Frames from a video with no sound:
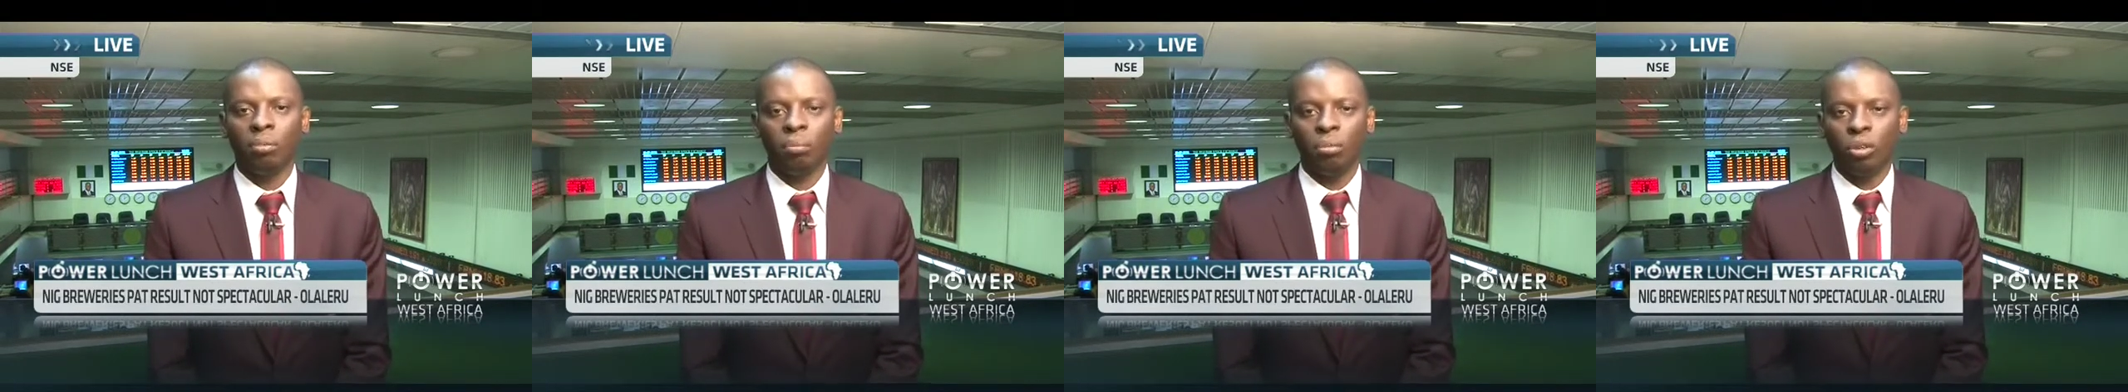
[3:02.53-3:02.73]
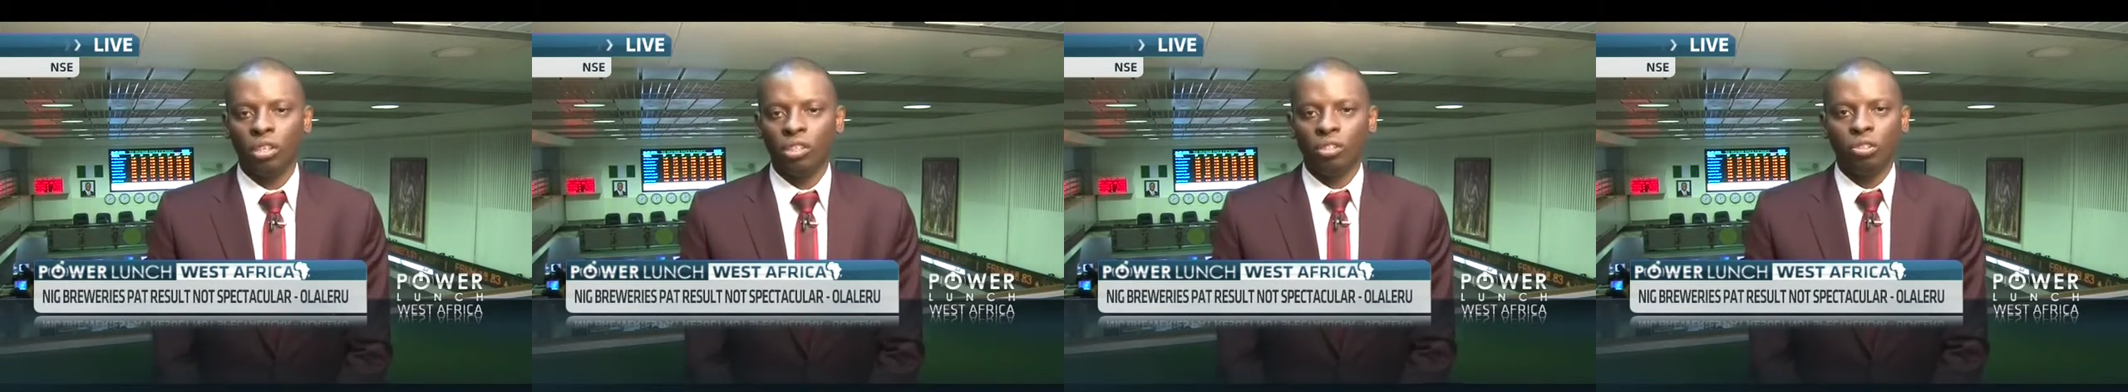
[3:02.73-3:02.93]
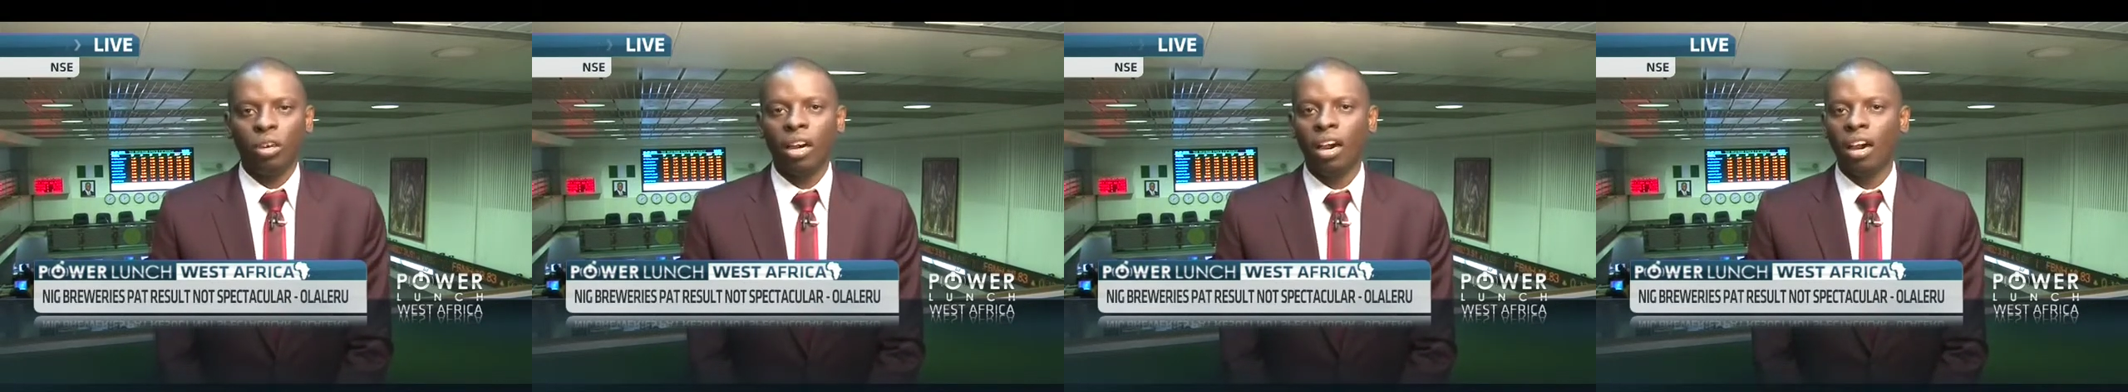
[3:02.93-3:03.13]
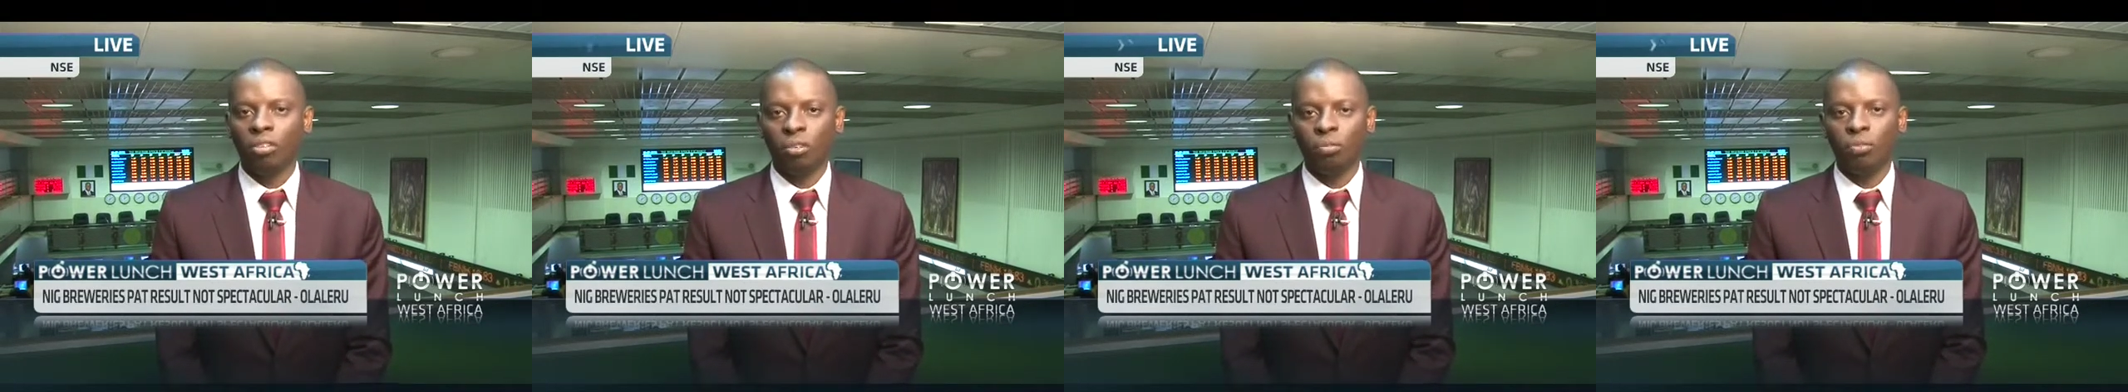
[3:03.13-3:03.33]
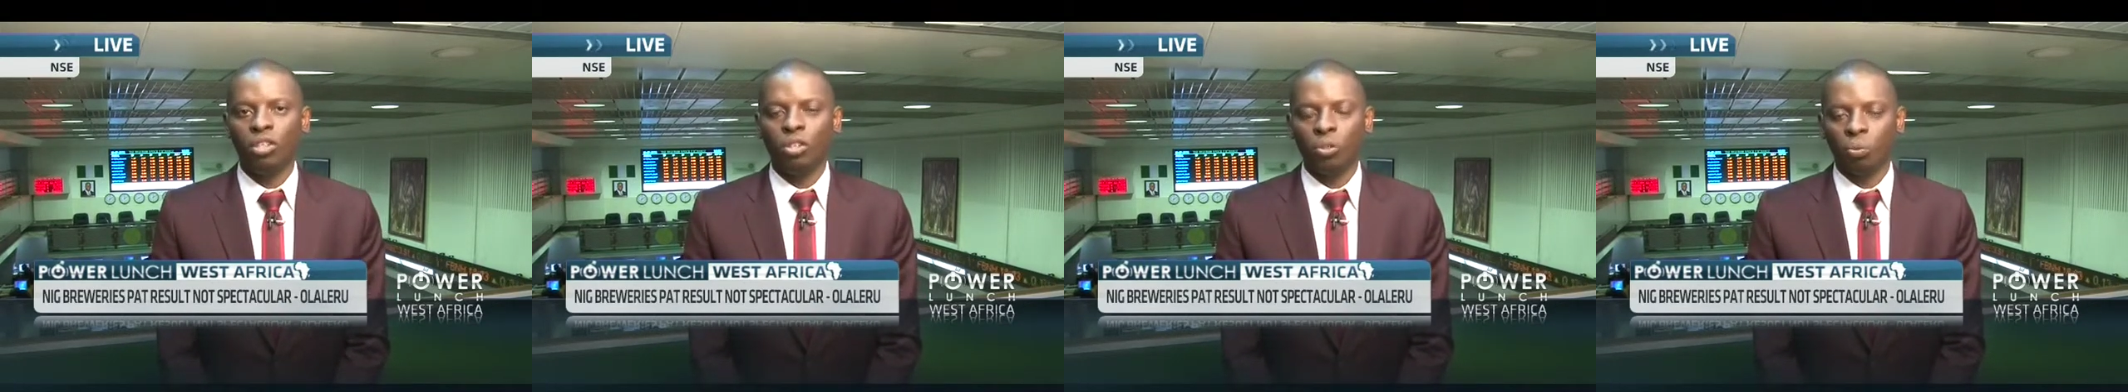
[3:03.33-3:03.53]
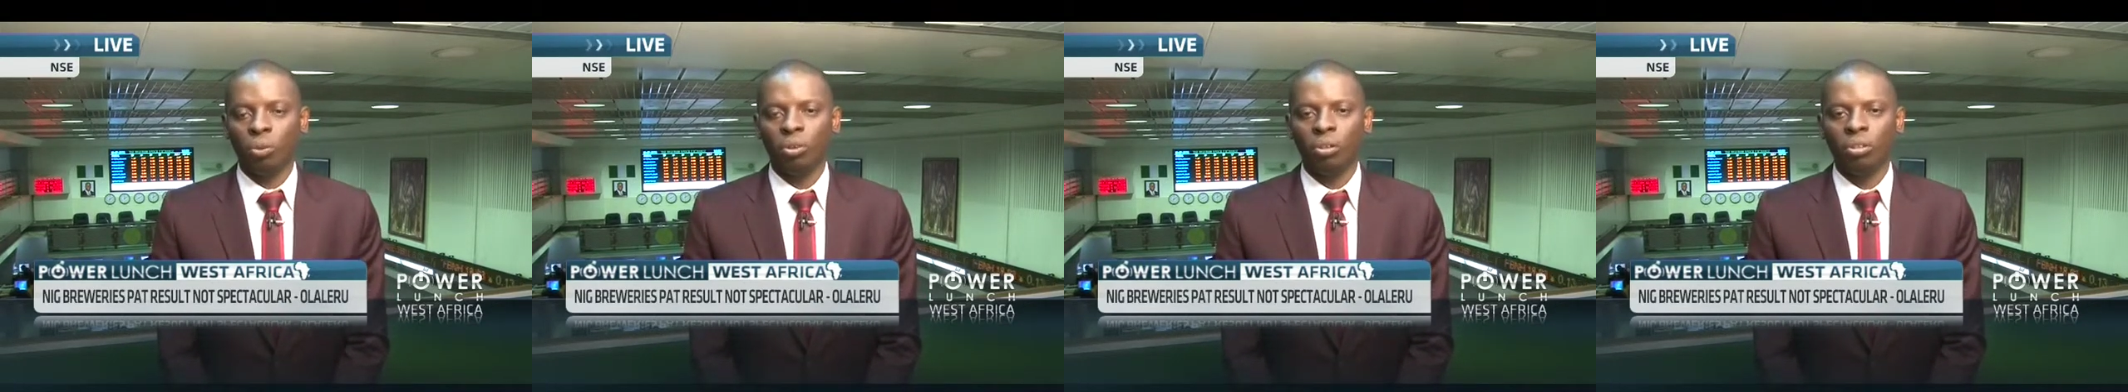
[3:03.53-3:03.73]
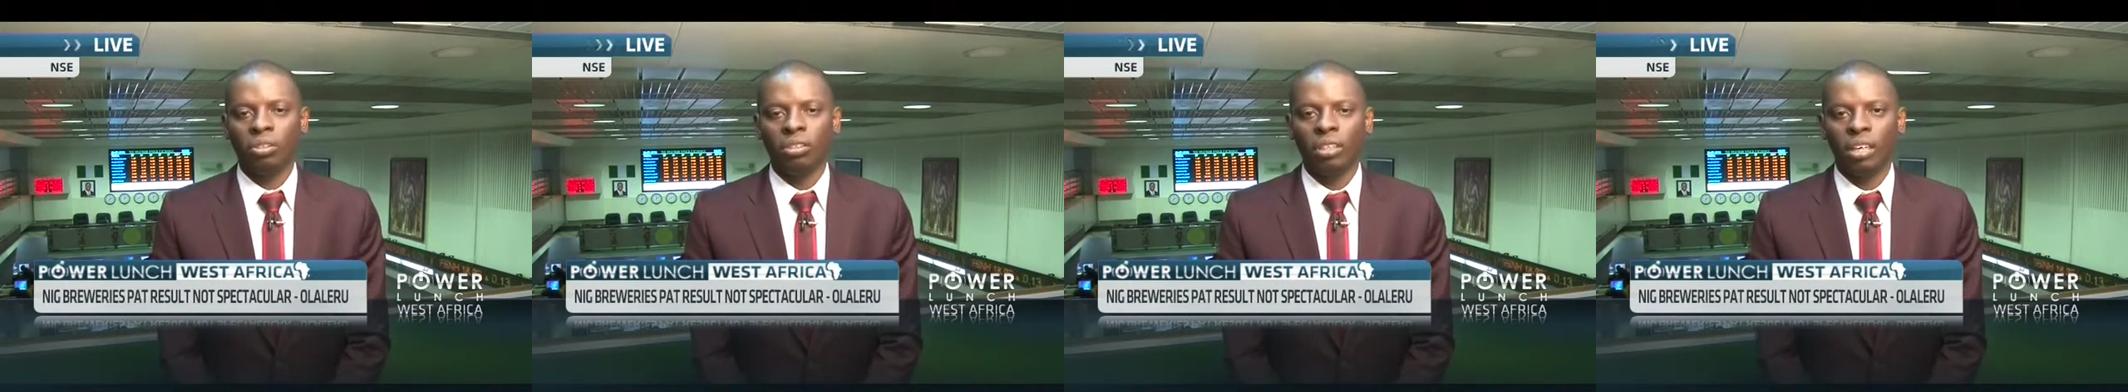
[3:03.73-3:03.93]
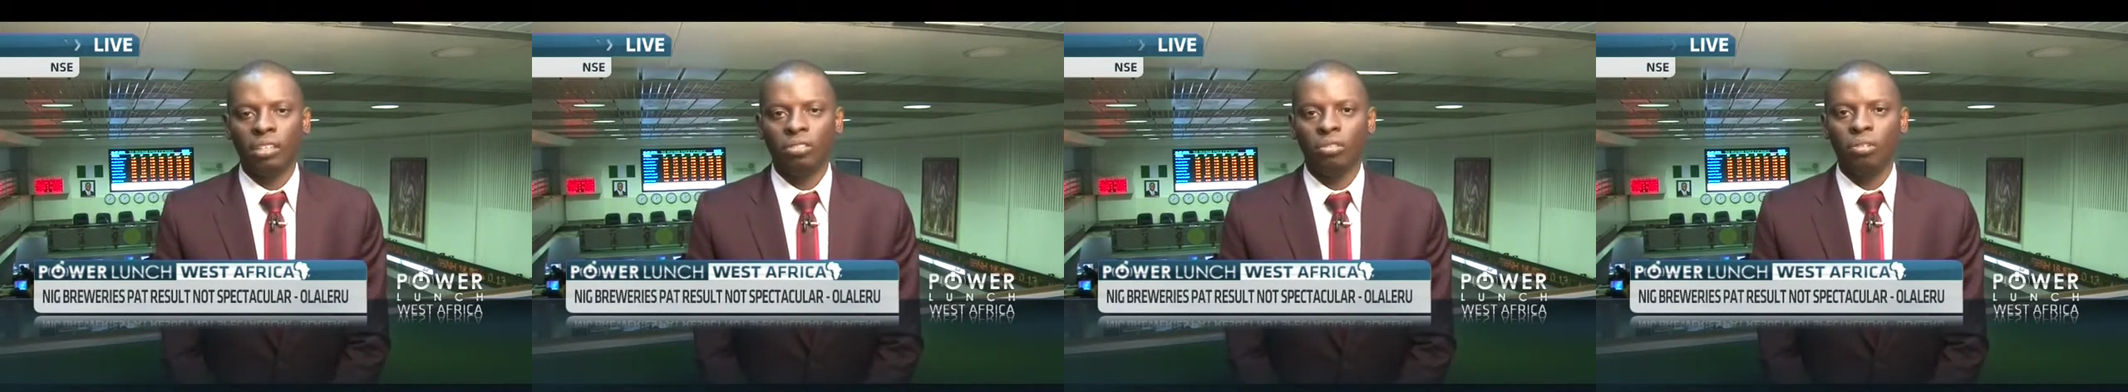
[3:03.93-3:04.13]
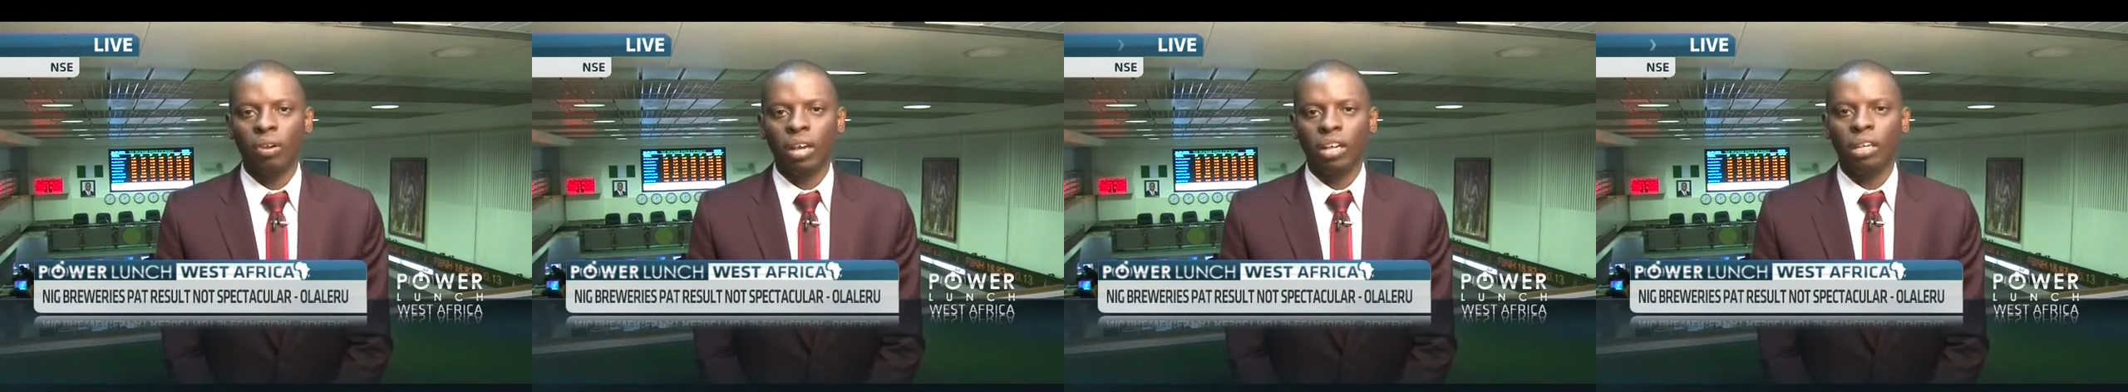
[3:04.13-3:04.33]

But it's not out of this world, as you